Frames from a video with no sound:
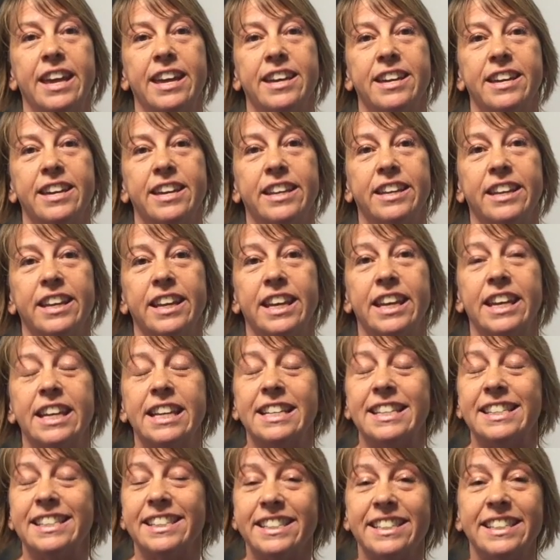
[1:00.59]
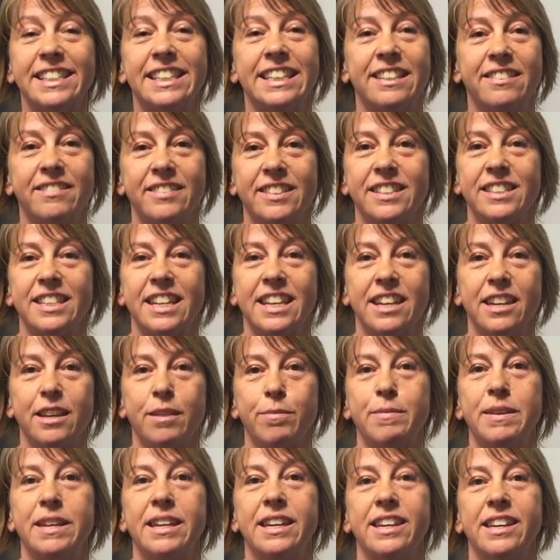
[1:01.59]
and it didn't even
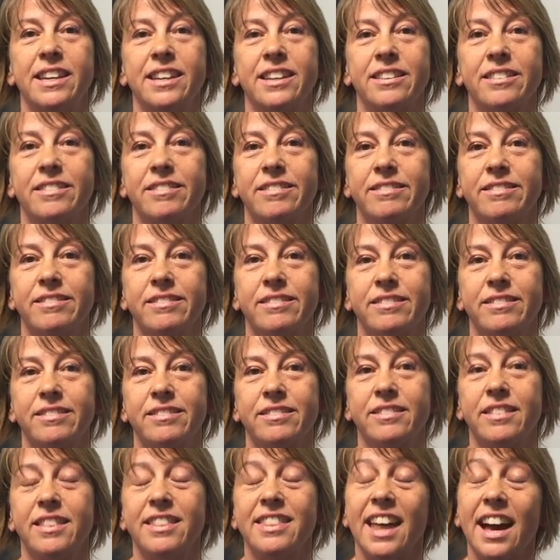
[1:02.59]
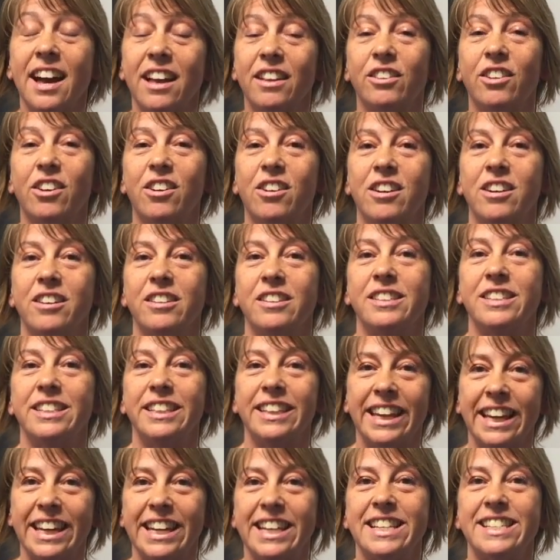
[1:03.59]
take me that long
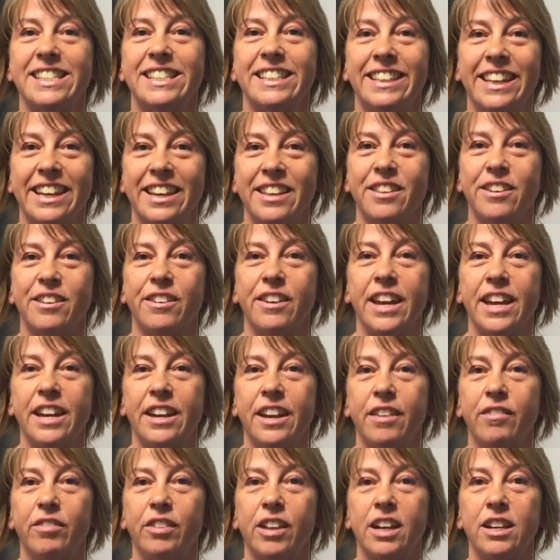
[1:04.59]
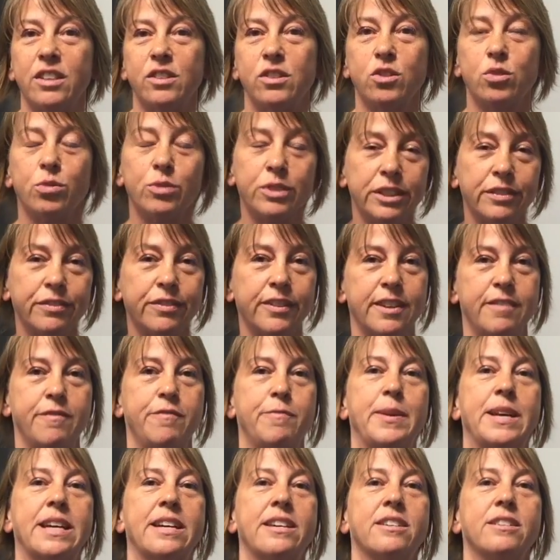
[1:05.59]
to get it together, and I've lost 25
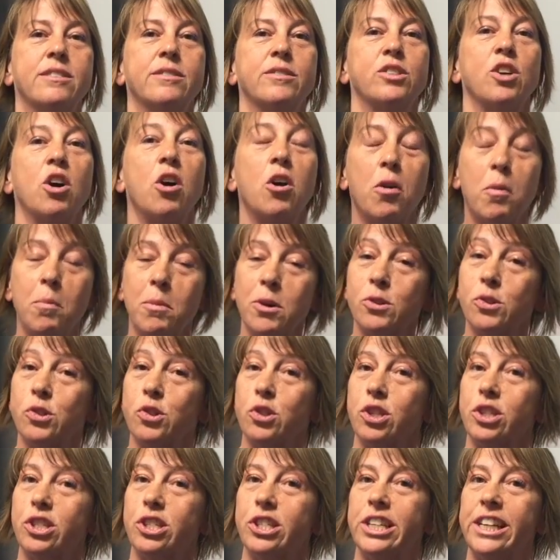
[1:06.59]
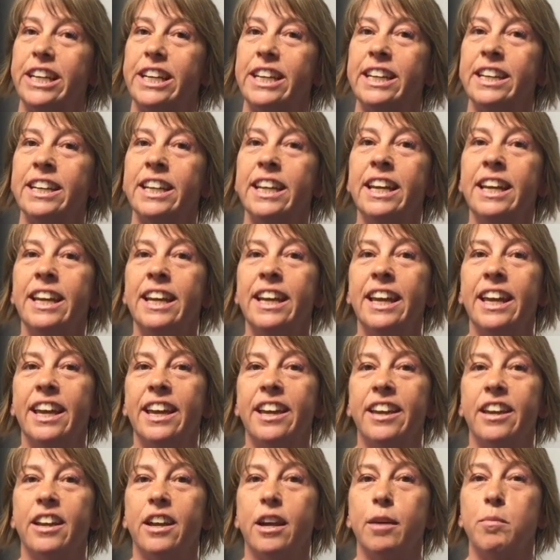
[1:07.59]
pounds, almost 30,
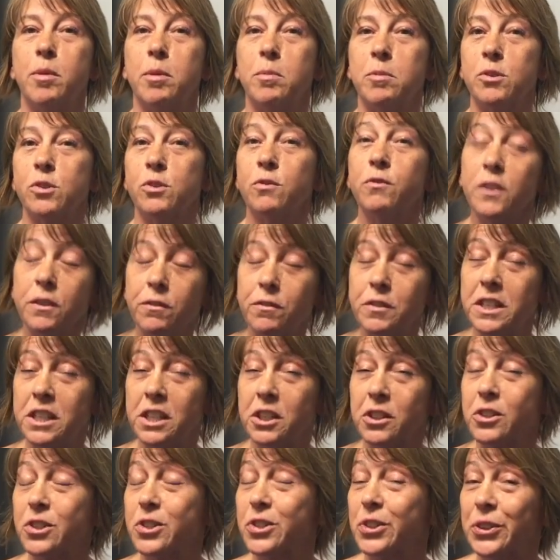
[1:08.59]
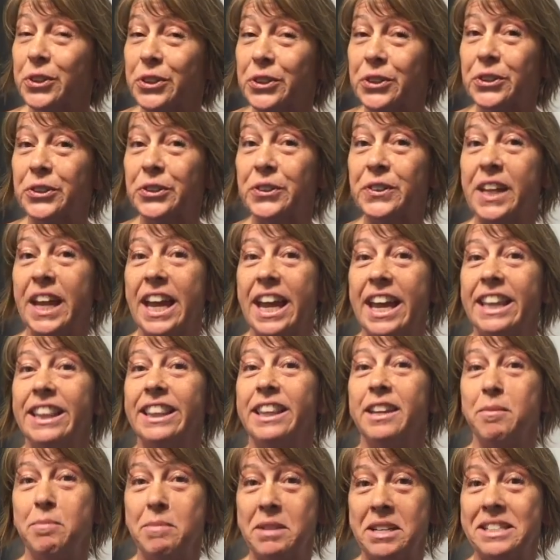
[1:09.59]
and I'm almost 50 years old,
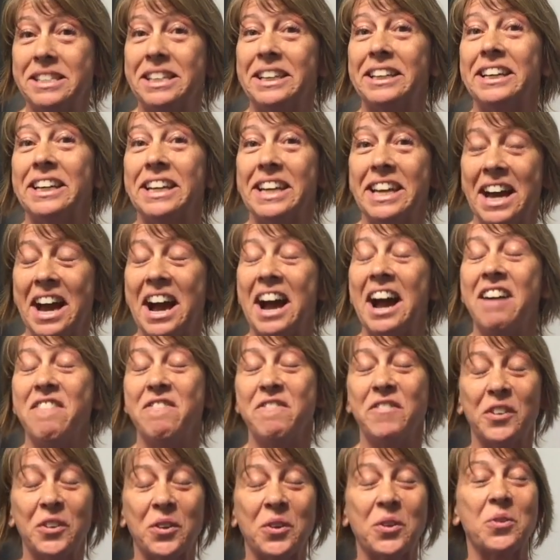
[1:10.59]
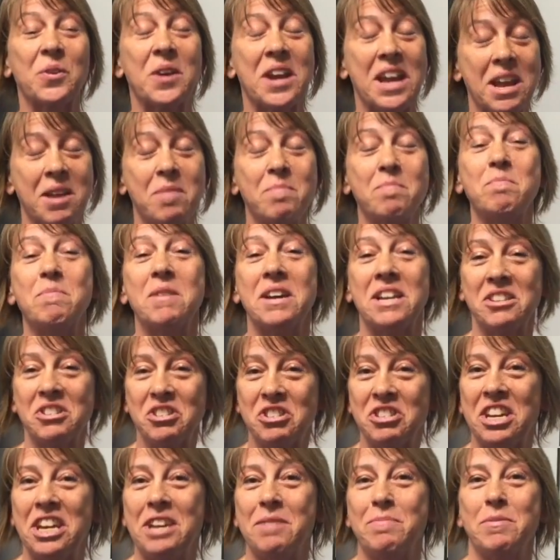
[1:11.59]
and let me tell you, I feel great,
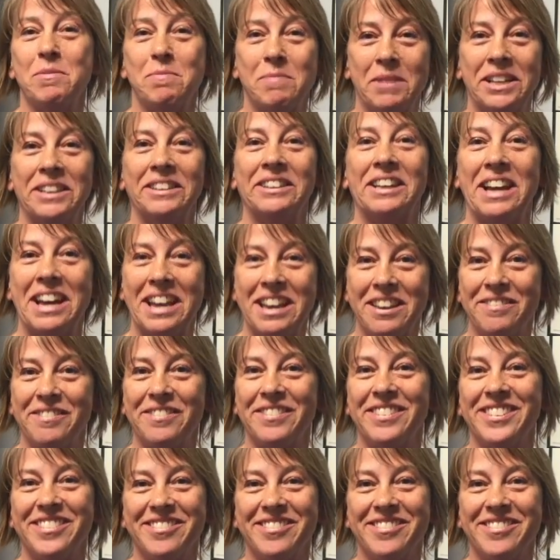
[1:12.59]
best shape of my life.